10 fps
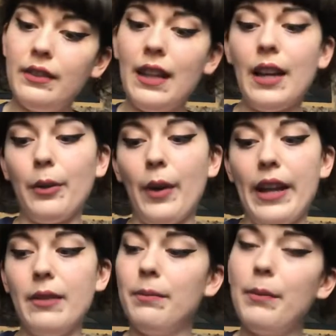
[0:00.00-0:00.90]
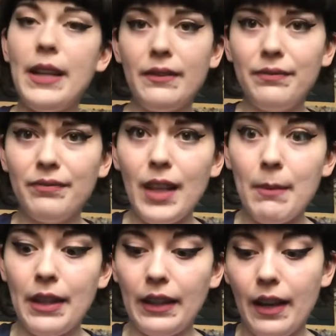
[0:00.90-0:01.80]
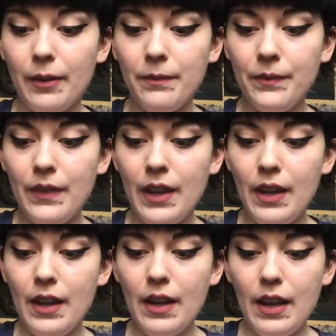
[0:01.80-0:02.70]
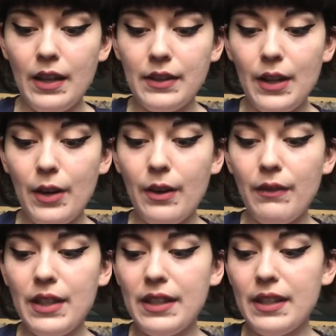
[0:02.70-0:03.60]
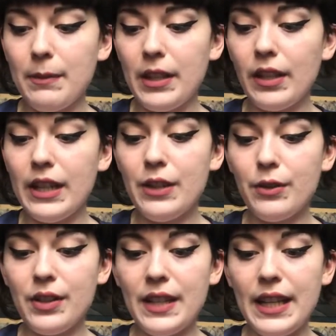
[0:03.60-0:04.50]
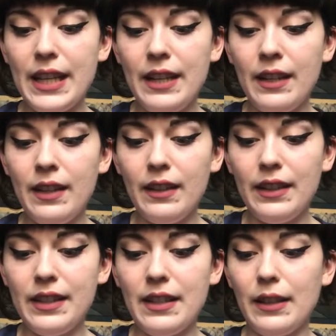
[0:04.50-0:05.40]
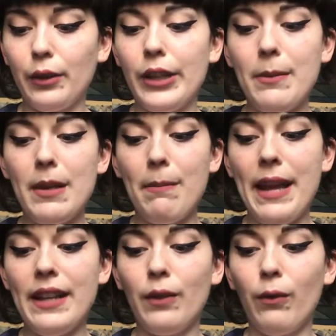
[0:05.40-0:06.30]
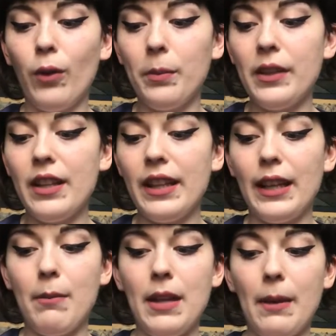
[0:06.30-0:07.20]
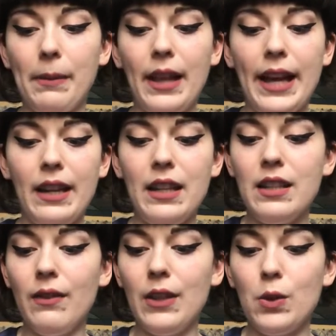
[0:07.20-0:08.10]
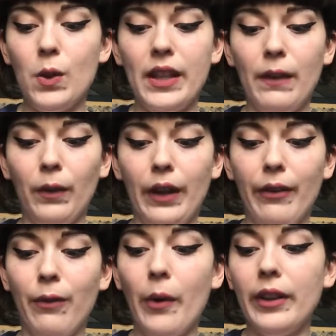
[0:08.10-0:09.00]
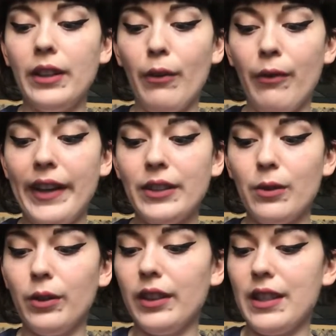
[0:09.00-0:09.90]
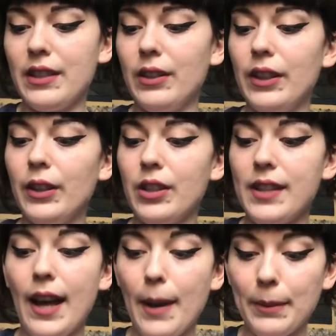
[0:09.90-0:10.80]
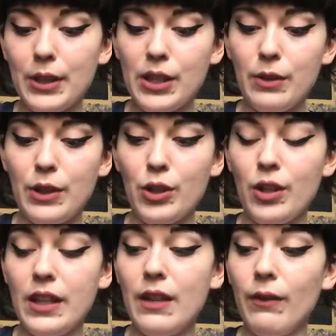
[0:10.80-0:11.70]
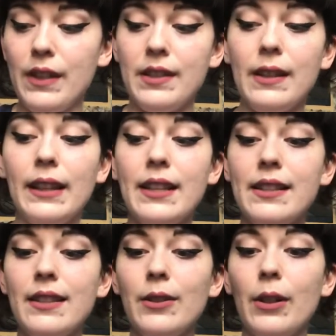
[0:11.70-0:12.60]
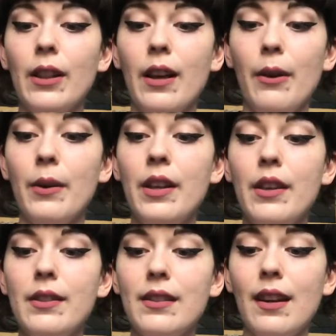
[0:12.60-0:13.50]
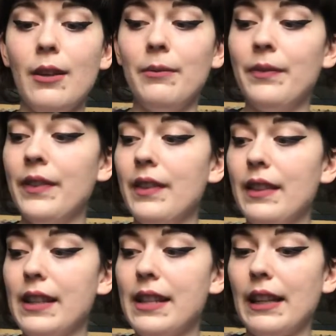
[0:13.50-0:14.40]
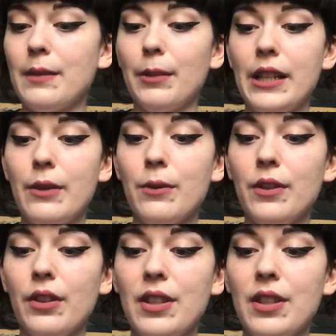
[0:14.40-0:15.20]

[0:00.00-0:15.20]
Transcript: Not quite, but a month ago. So if this is something you're interested in, this is a creamy baked formula that can be applied individually for a foiled effect or as glitter toppers to achieve a celestial glow. So that sounds pretty cool.